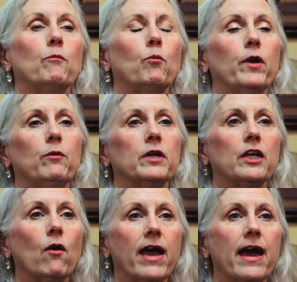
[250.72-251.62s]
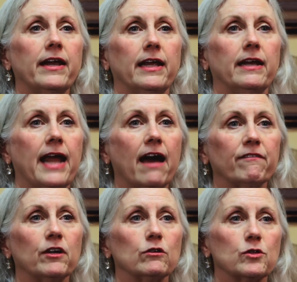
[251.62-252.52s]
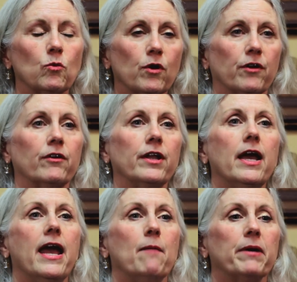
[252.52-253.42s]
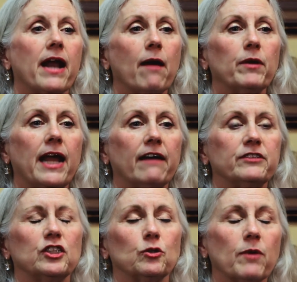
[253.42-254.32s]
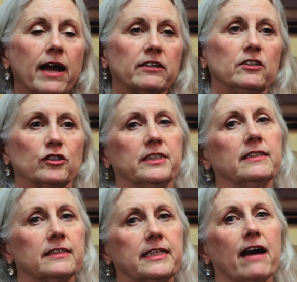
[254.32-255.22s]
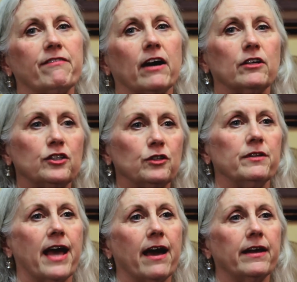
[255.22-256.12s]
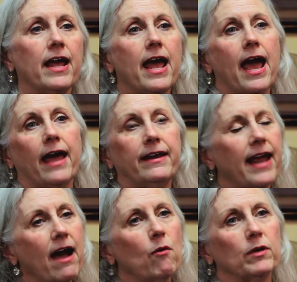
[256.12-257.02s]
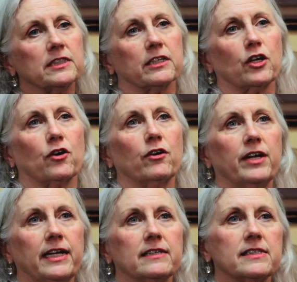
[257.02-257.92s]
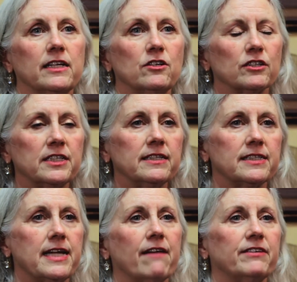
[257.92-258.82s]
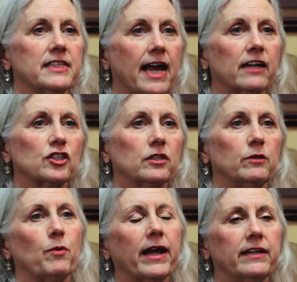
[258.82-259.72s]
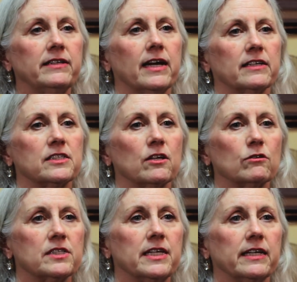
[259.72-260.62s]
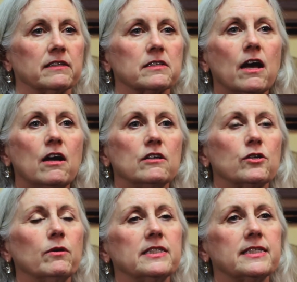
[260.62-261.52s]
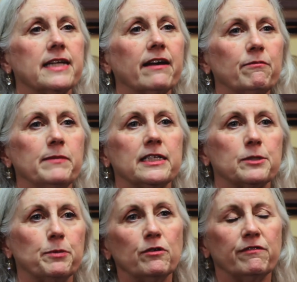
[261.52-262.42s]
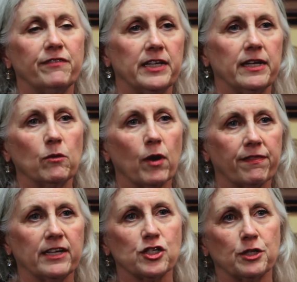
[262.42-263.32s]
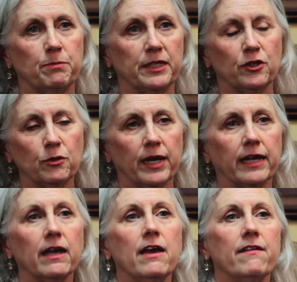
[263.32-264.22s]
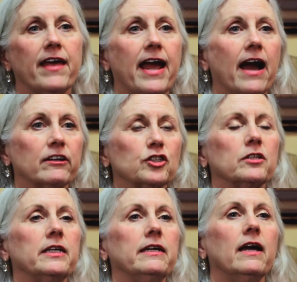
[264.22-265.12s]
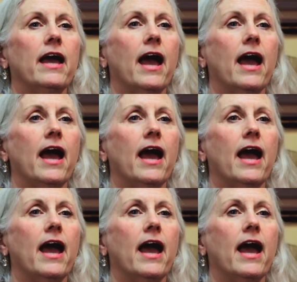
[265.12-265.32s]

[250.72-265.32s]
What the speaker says: We would go ahead and have those ordered, but I would have to direct nursing staff how to do that. And now what's occurred is that nursing staff has actually recognized those things. So instead of me spoon feeding what they should be doing, they actually